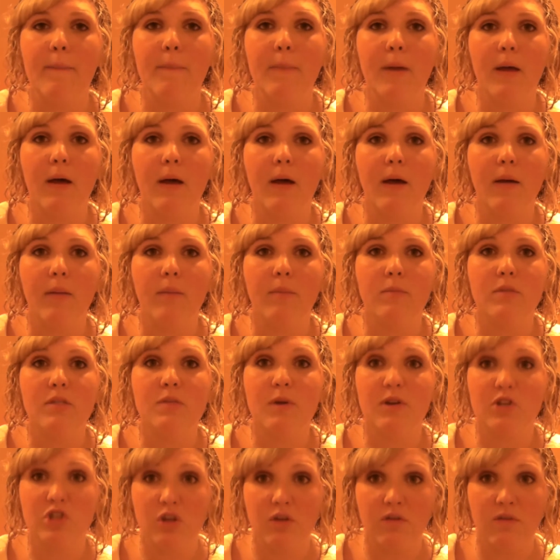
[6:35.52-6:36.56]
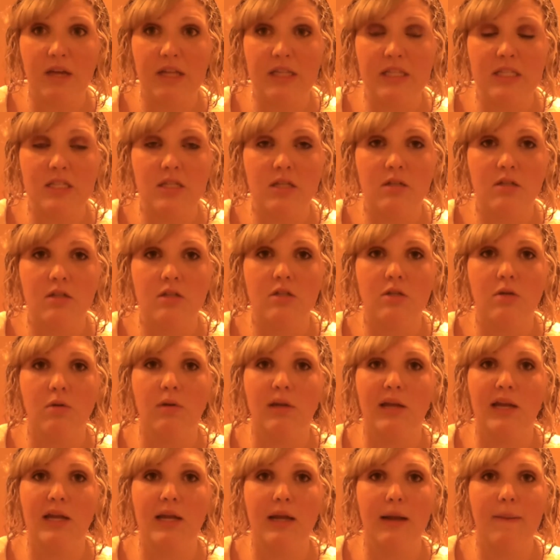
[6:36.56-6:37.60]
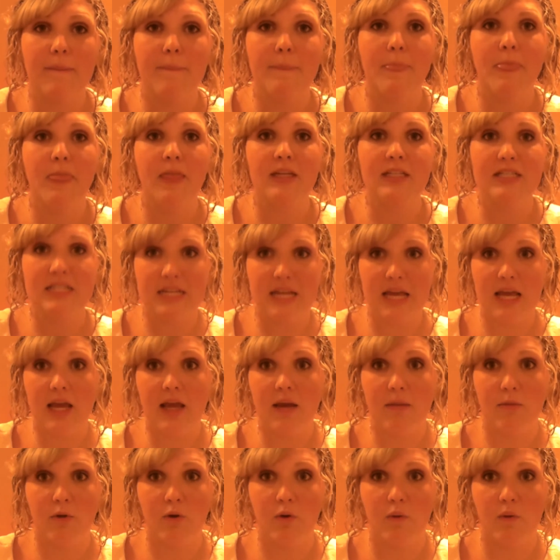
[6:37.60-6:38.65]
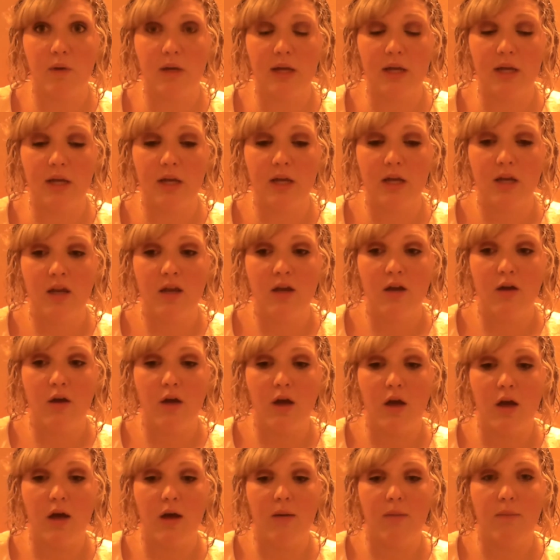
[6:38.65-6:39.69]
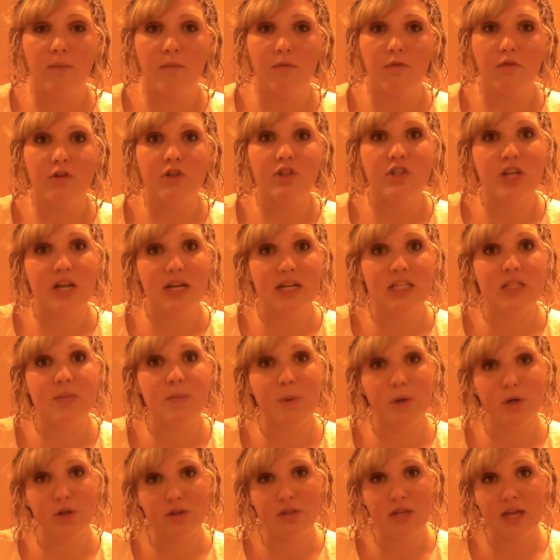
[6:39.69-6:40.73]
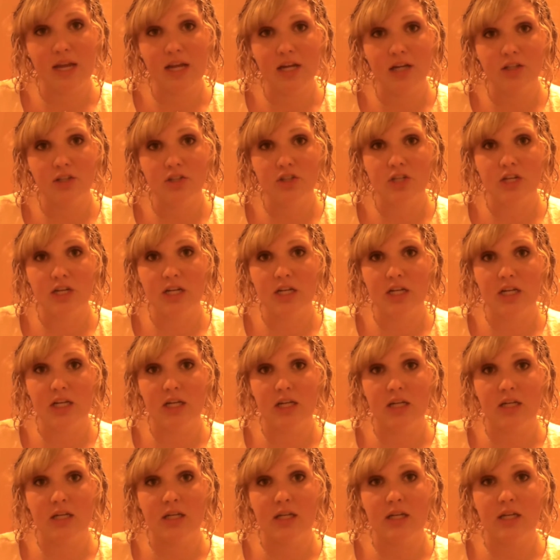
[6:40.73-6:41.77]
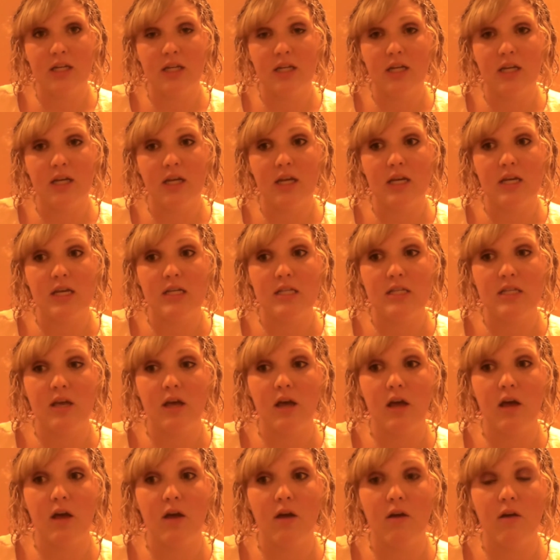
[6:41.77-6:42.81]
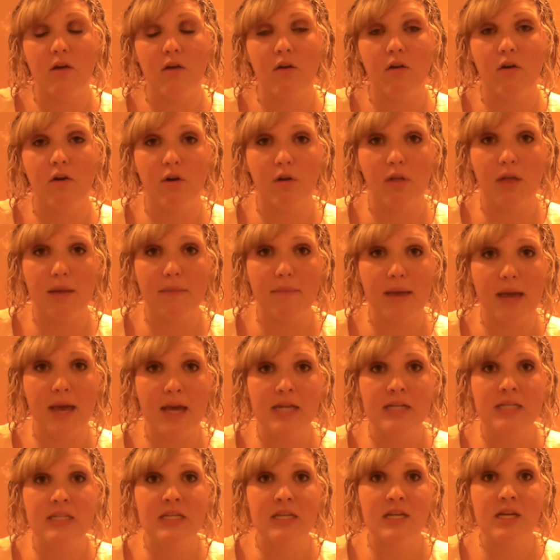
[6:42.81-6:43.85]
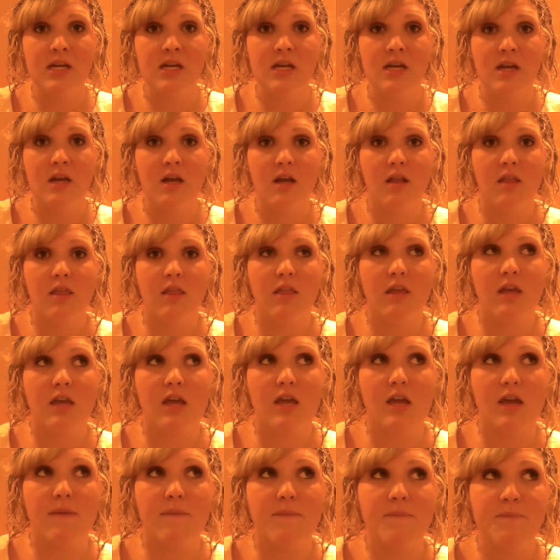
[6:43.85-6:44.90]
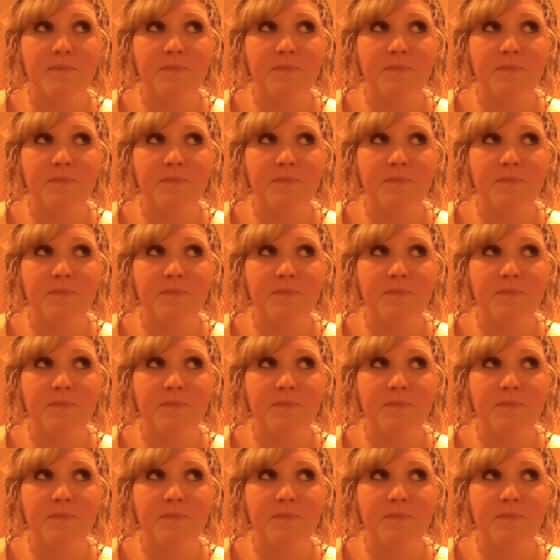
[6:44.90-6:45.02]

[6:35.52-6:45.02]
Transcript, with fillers: um, special events. So like today I'm going um, for Jenny's birthday. Jenny is a uh, girl I met the